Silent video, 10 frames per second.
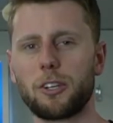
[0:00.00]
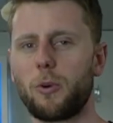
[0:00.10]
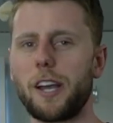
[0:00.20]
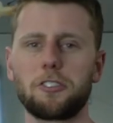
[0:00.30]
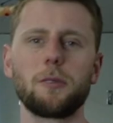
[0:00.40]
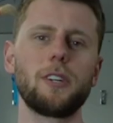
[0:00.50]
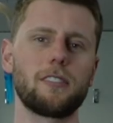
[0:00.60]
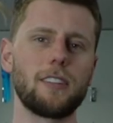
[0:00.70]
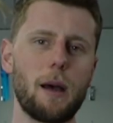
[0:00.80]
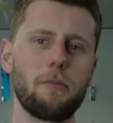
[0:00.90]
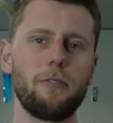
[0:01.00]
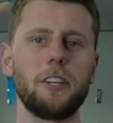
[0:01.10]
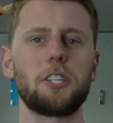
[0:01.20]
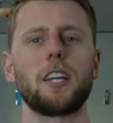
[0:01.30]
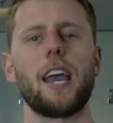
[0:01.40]
question when snapper
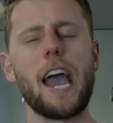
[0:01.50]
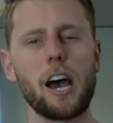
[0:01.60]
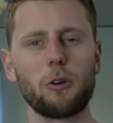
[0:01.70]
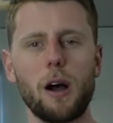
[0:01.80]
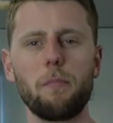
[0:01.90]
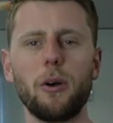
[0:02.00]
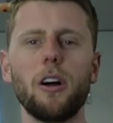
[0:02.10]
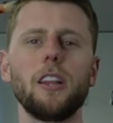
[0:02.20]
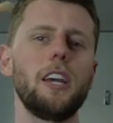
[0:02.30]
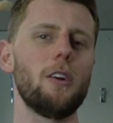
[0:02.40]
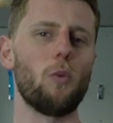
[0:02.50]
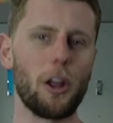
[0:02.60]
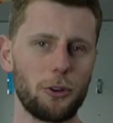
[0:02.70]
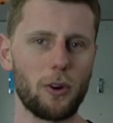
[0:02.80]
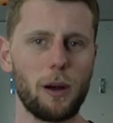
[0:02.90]
fishing. How do I burly?
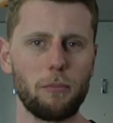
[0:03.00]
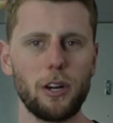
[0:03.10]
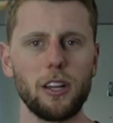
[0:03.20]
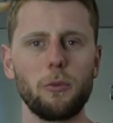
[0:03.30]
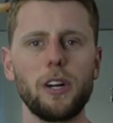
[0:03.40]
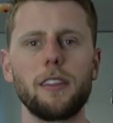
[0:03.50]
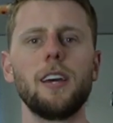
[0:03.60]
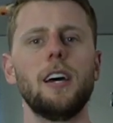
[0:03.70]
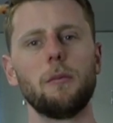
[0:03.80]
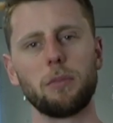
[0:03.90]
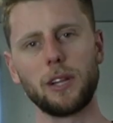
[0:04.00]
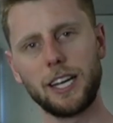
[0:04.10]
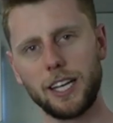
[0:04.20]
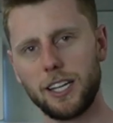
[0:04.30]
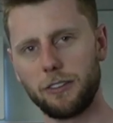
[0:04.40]
What do I burly with?
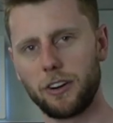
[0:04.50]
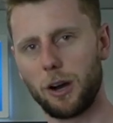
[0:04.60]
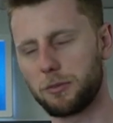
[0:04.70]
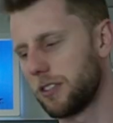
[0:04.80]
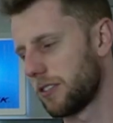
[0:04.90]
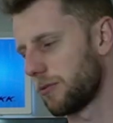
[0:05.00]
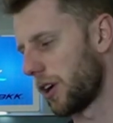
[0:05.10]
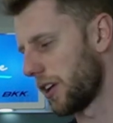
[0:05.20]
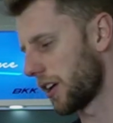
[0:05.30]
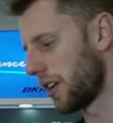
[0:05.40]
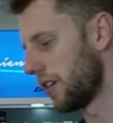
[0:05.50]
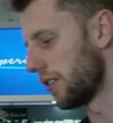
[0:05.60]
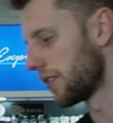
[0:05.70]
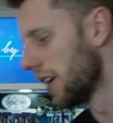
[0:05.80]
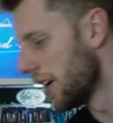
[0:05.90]
Plenty of different options of what you can
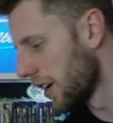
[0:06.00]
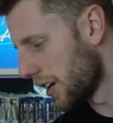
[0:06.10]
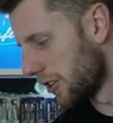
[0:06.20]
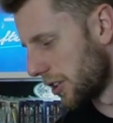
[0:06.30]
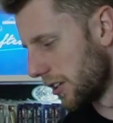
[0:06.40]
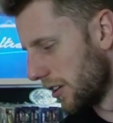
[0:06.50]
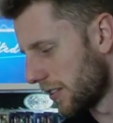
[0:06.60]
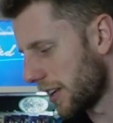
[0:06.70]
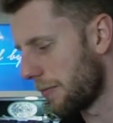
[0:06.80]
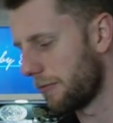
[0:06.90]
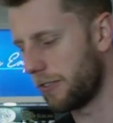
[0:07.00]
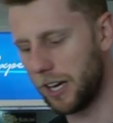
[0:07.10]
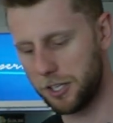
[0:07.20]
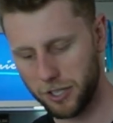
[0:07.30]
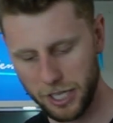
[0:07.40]
use. You can use something
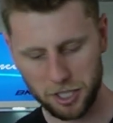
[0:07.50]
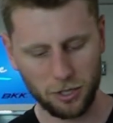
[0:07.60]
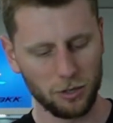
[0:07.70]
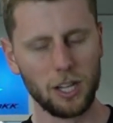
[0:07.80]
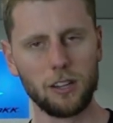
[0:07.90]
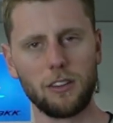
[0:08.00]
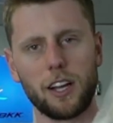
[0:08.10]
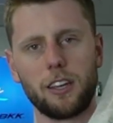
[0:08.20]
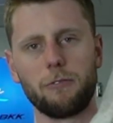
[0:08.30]
very traditional, like your